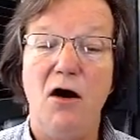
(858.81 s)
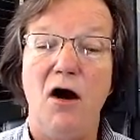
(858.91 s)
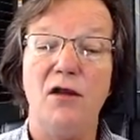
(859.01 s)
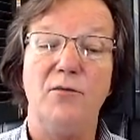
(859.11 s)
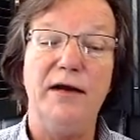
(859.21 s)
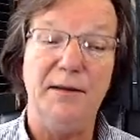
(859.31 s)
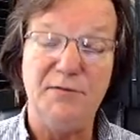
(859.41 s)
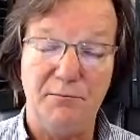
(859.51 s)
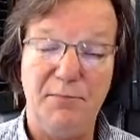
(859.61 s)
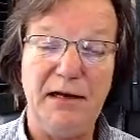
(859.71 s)
all the way up
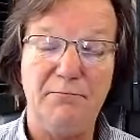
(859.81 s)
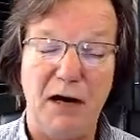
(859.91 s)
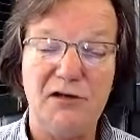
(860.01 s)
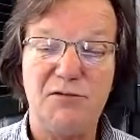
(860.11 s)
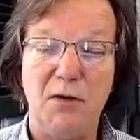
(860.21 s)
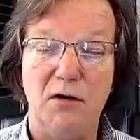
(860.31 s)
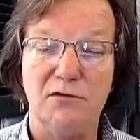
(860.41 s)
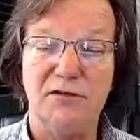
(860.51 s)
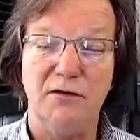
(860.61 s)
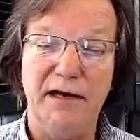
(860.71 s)
to big punch
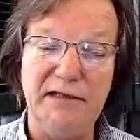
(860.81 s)
bowls, you know,